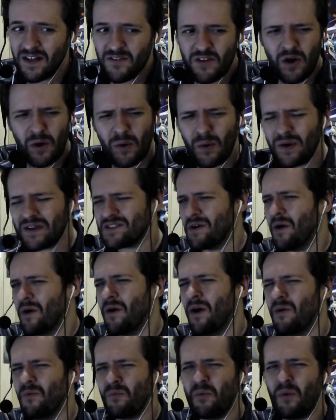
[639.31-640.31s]
There was a,
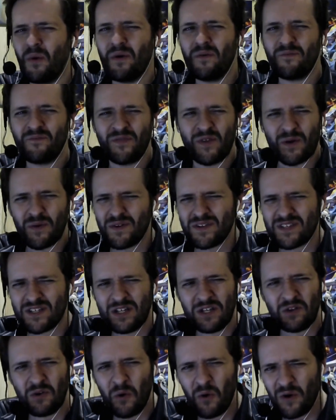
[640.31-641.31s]
a w- there wasn't
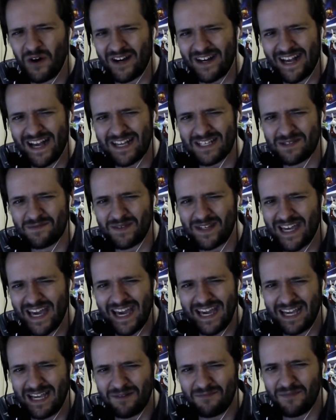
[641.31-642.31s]
an orgasm
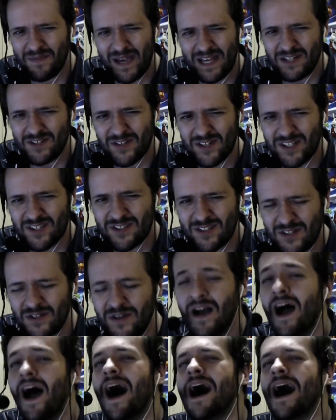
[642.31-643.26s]
cake in Matrix 2.